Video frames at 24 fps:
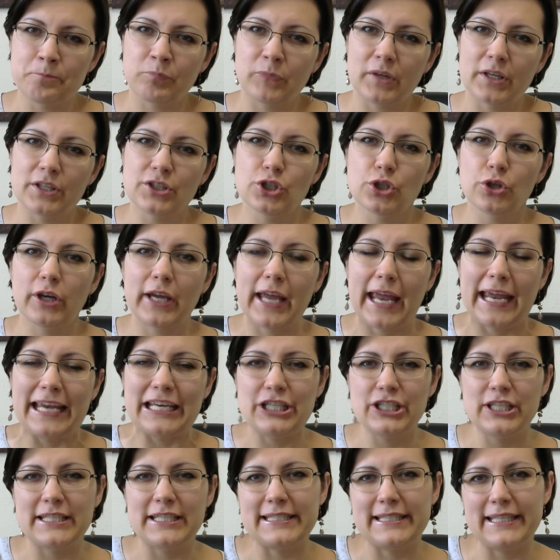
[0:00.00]
It's okay
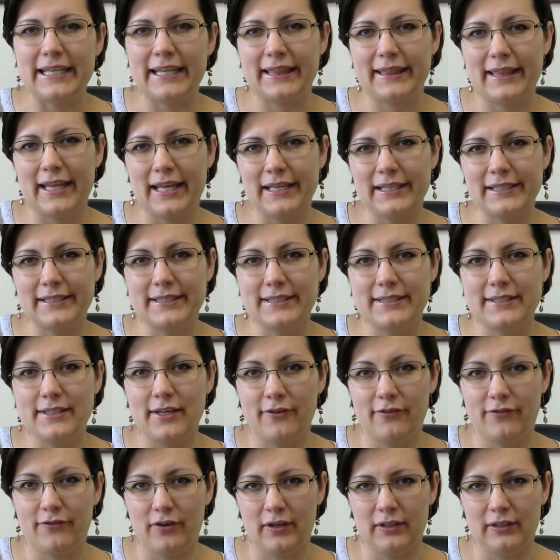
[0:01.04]
to see things
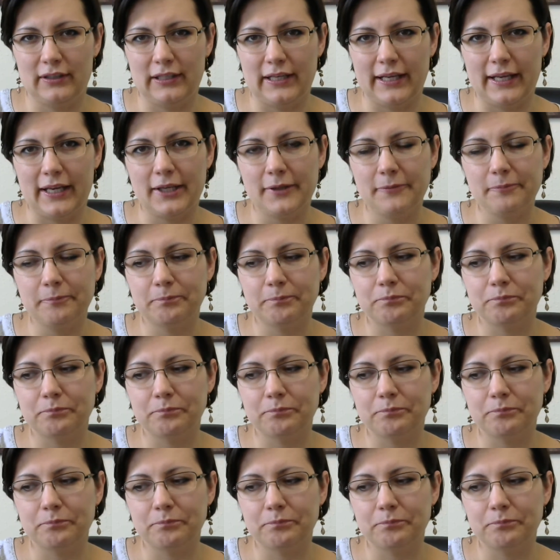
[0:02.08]
differently.